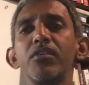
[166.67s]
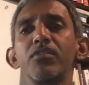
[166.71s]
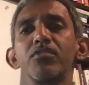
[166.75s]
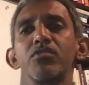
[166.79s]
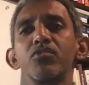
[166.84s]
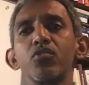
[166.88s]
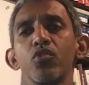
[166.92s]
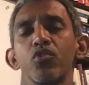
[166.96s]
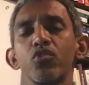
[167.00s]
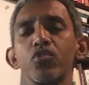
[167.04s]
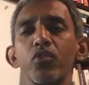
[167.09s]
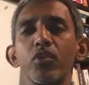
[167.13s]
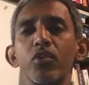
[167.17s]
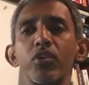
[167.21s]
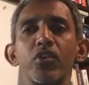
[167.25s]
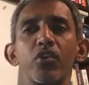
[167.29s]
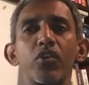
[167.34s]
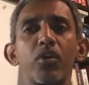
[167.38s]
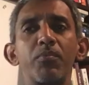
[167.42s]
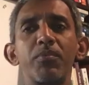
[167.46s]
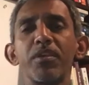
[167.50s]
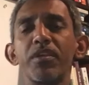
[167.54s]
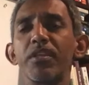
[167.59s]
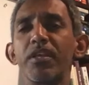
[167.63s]

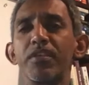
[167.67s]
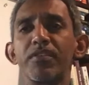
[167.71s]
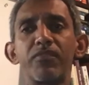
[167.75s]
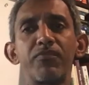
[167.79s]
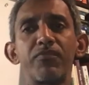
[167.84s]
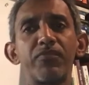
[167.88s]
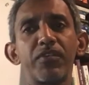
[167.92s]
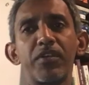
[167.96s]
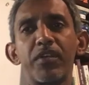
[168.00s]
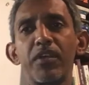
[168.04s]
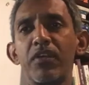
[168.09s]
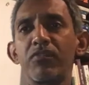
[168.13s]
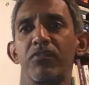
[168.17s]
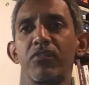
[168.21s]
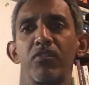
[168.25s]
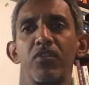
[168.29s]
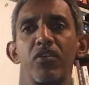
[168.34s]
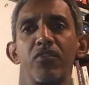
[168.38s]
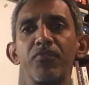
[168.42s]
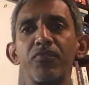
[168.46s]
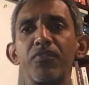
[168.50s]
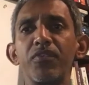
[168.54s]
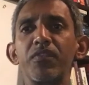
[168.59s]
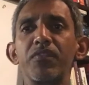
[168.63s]
socio-economic classification
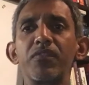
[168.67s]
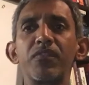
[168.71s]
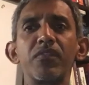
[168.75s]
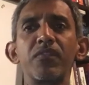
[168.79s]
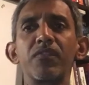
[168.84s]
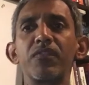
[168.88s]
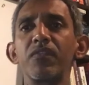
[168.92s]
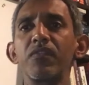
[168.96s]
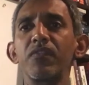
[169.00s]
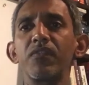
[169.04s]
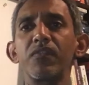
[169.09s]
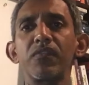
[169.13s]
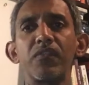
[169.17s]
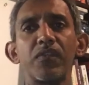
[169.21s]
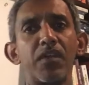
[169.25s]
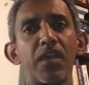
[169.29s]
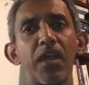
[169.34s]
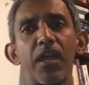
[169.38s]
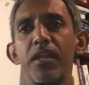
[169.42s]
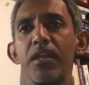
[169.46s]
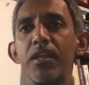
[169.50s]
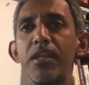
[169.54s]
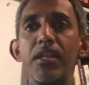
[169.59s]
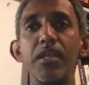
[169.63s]
of SEC, C
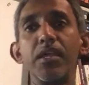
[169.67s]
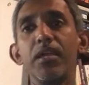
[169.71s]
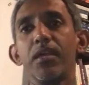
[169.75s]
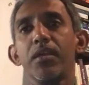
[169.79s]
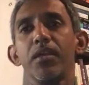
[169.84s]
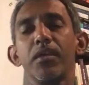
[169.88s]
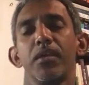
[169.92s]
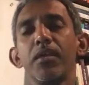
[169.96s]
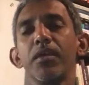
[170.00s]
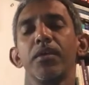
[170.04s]
and D,